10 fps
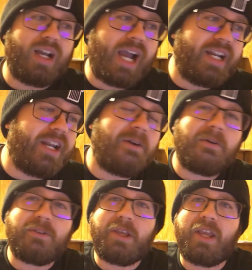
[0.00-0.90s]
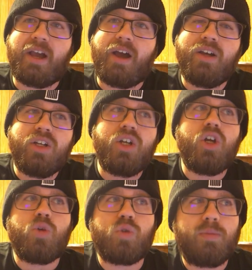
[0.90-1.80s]
I did hear the
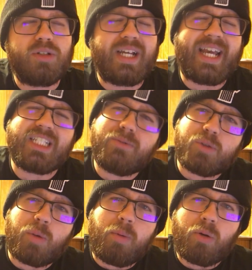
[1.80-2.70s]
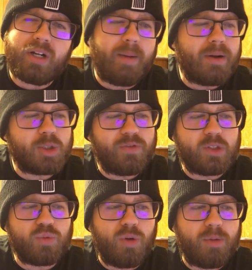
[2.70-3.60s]
rumors, I guess it was reported, I'm not sure if
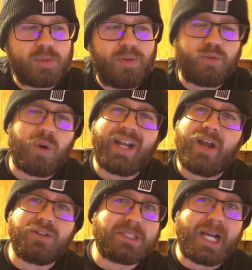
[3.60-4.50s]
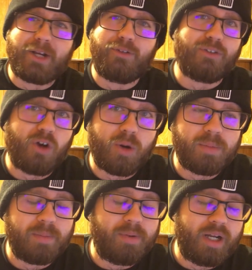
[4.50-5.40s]
it's rumors, but for right now it's not
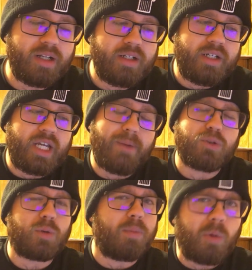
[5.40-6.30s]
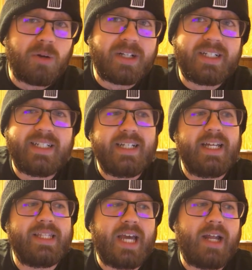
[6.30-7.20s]
confirmed, but it was reported
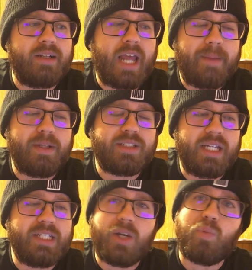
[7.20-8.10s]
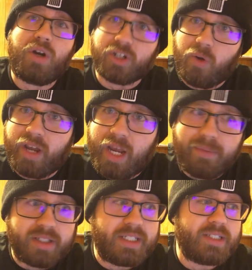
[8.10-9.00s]
that ABC didn't want to go ahead
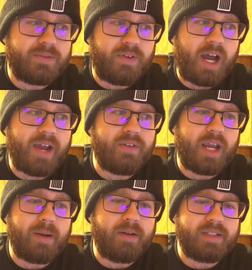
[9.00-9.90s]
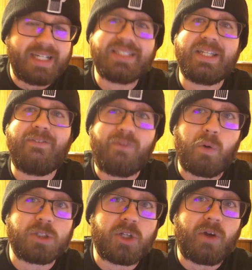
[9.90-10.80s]
with a season five, and Disney
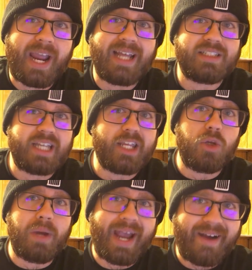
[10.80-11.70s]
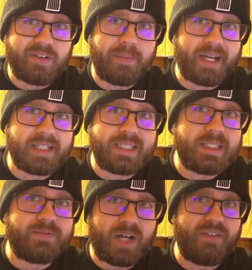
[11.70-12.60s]
forced their hand saying, you have to make a
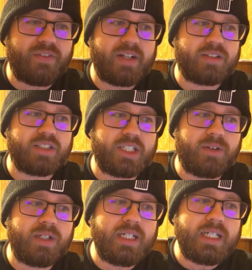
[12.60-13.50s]
season five of Agents of S.H.I.E.L.D.